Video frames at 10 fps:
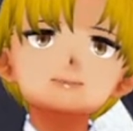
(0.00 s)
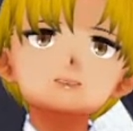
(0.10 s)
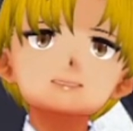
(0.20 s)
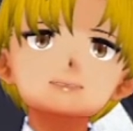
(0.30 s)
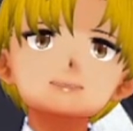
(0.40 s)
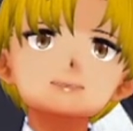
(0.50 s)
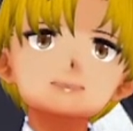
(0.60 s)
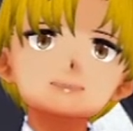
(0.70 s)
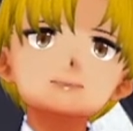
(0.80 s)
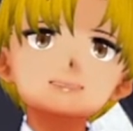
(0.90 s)
definition
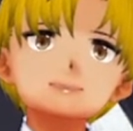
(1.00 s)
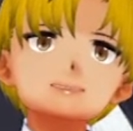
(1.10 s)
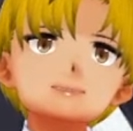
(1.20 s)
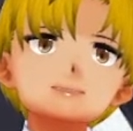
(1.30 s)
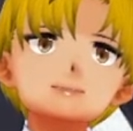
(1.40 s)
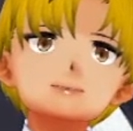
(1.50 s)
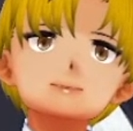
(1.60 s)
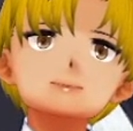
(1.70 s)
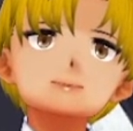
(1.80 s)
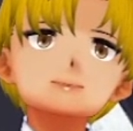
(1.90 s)
of literature,
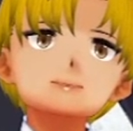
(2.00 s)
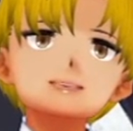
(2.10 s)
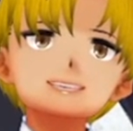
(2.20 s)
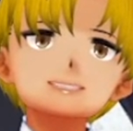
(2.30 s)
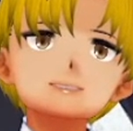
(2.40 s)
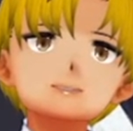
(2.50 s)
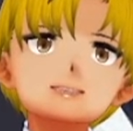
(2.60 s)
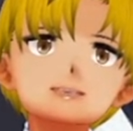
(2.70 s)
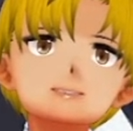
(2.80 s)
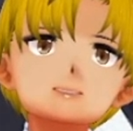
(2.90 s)
then
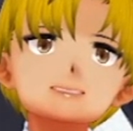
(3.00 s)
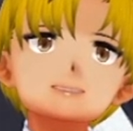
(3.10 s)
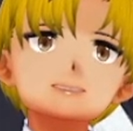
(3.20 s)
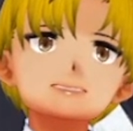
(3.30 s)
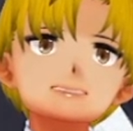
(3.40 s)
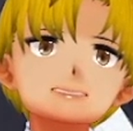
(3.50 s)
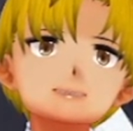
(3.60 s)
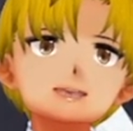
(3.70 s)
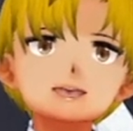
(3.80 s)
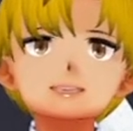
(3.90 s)
technically,
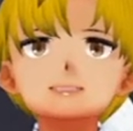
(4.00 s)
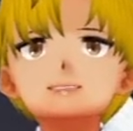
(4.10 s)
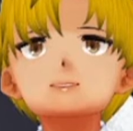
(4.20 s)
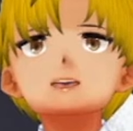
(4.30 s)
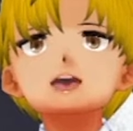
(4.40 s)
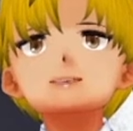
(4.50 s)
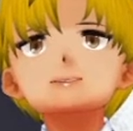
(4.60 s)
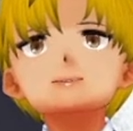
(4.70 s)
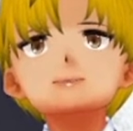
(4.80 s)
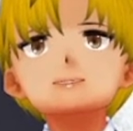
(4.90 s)
I get it. Look,
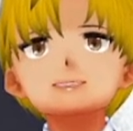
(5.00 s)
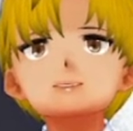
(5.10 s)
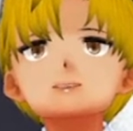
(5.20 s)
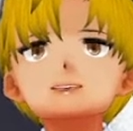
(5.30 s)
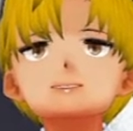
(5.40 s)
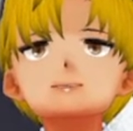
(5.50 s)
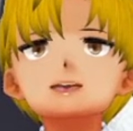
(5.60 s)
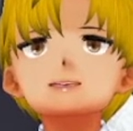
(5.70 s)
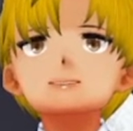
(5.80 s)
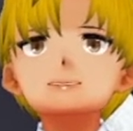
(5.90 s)
I'll do whatever club
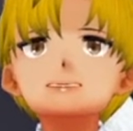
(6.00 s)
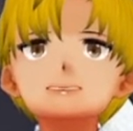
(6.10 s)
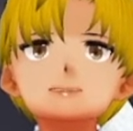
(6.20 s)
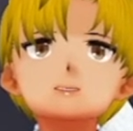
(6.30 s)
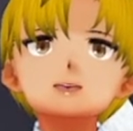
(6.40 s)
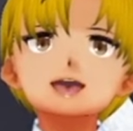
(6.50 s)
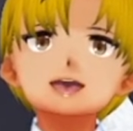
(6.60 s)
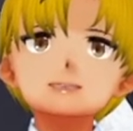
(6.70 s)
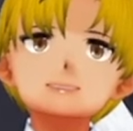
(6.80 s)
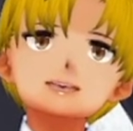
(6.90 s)
activities you
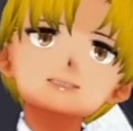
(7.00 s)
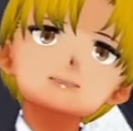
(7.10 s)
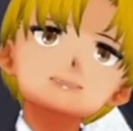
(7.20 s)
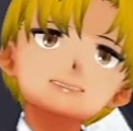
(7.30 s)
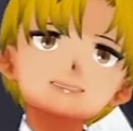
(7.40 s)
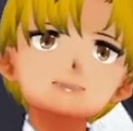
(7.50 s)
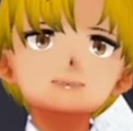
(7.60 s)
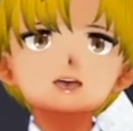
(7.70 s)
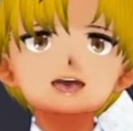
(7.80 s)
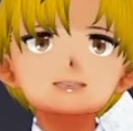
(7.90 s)
want. Can I please just
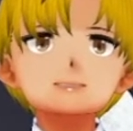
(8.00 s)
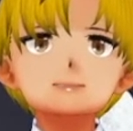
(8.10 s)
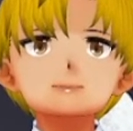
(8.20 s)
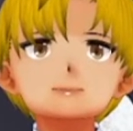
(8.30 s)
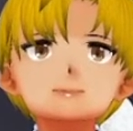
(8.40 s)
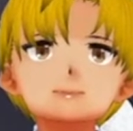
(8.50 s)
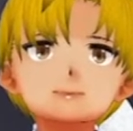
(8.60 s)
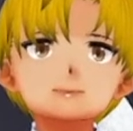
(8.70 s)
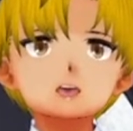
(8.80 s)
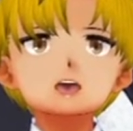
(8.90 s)
join?
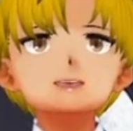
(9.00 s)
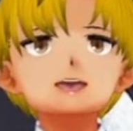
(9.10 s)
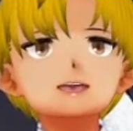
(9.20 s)
I won't bother